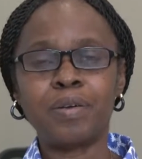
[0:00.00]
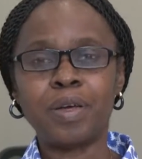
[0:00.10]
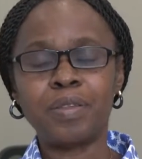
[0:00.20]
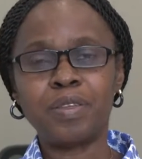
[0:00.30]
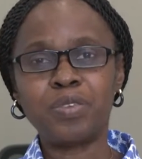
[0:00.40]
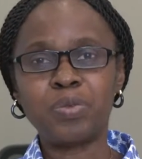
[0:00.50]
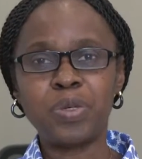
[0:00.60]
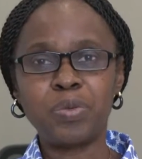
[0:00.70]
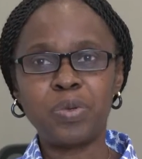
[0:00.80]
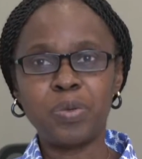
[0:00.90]
this
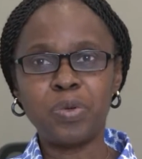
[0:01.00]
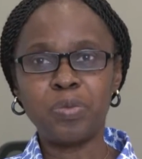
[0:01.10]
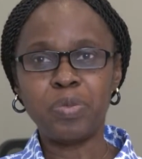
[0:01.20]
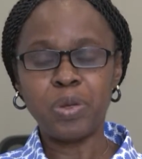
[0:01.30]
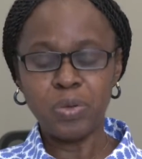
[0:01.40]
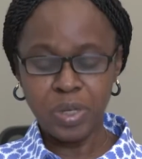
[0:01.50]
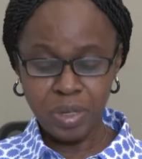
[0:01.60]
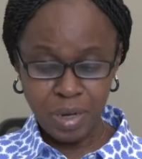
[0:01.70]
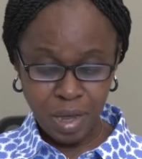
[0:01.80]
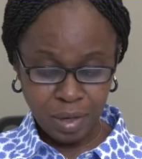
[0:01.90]
week we will be
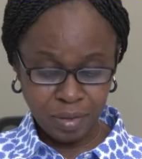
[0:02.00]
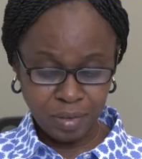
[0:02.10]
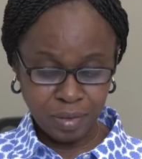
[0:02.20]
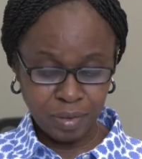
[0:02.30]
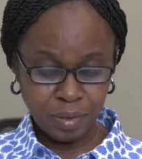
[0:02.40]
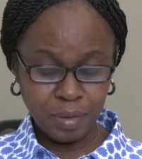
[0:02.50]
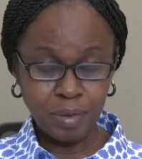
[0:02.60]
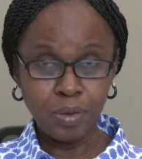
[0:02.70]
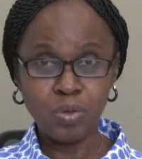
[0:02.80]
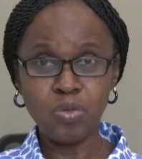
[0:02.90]
looking at
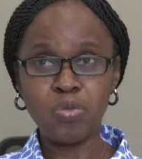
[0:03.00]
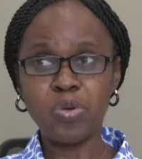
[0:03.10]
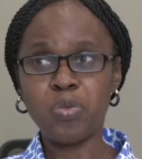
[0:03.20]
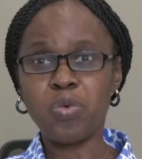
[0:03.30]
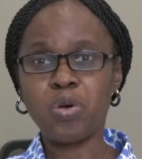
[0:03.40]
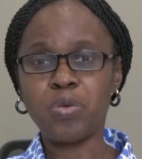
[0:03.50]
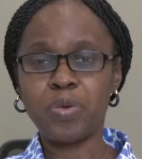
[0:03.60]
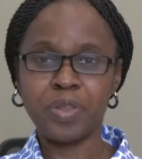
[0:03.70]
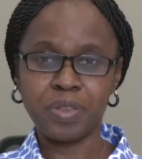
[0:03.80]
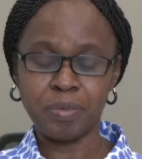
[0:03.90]
who we work
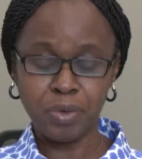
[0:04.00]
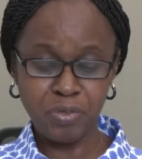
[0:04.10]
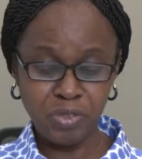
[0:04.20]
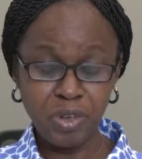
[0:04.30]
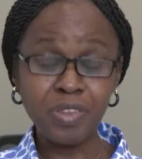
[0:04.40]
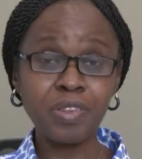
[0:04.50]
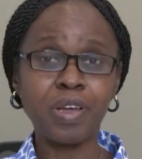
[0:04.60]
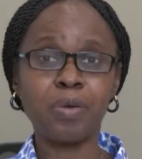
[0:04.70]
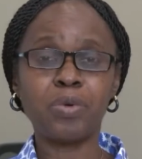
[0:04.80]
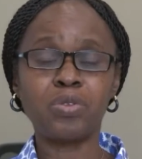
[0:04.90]
with. But first
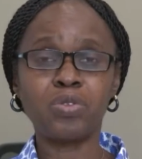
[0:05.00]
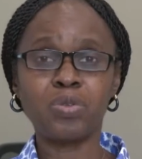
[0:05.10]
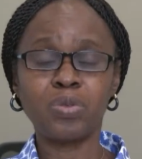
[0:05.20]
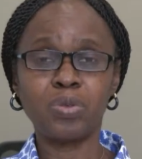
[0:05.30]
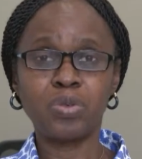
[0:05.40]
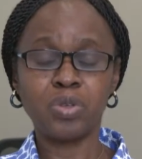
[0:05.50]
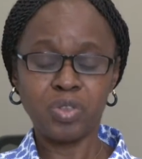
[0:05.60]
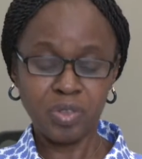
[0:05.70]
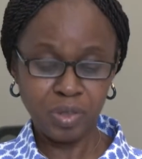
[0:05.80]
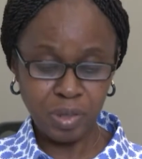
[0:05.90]
I want to
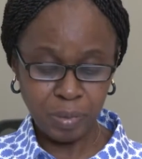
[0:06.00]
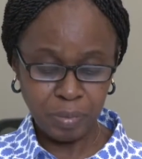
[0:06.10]
just